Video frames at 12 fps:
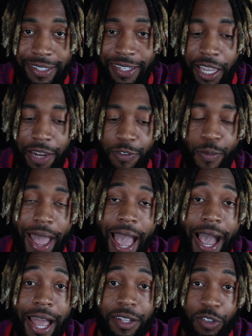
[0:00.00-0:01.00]
saying, if you
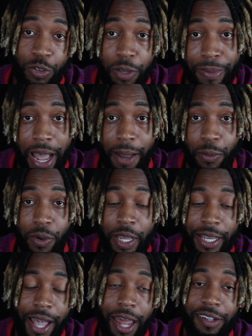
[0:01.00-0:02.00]
add to the Bible,
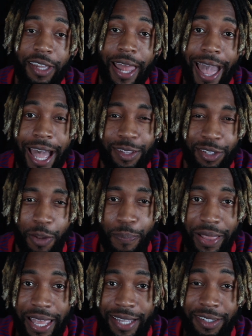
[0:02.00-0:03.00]
God is going to add to the
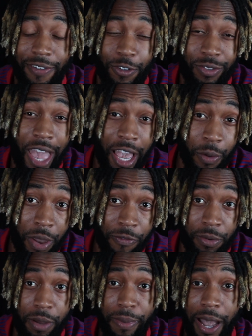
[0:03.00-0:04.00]
plagues. And if you take away
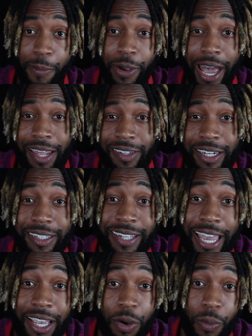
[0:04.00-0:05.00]
from the Bible, God is going to
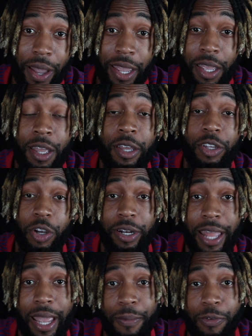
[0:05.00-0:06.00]
take away your
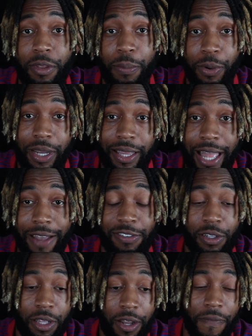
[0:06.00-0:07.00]
name from the book of life.
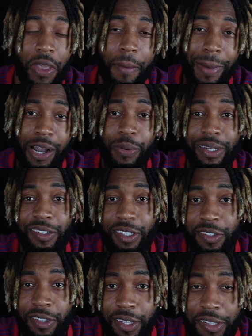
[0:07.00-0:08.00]
So look, my question
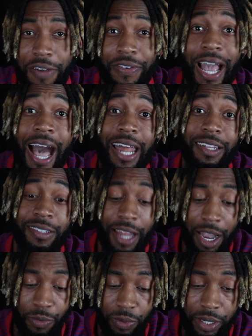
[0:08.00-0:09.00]
is this: if God is
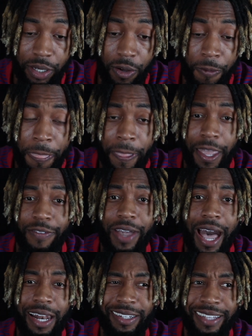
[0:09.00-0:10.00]
not real, if
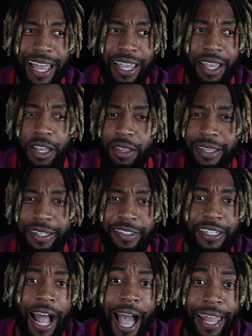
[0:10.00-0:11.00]
God is like this
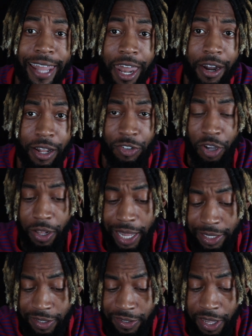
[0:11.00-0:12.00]
sky dadder that y'all
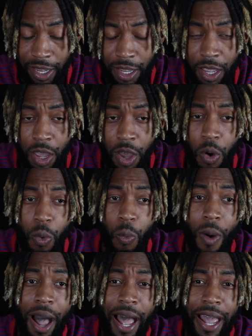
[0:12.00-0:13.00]
like to say,
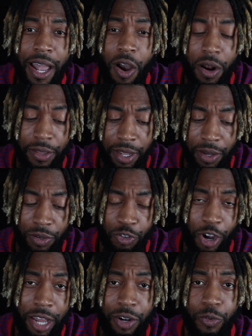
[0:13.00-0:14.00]
why are they
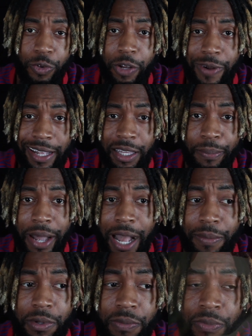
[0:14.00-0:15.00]
trying to rewrite the
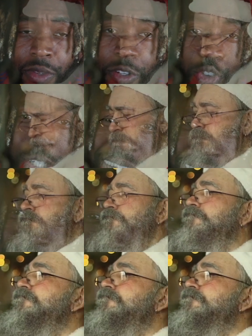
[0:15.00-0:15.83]
Bible? Treat it like it's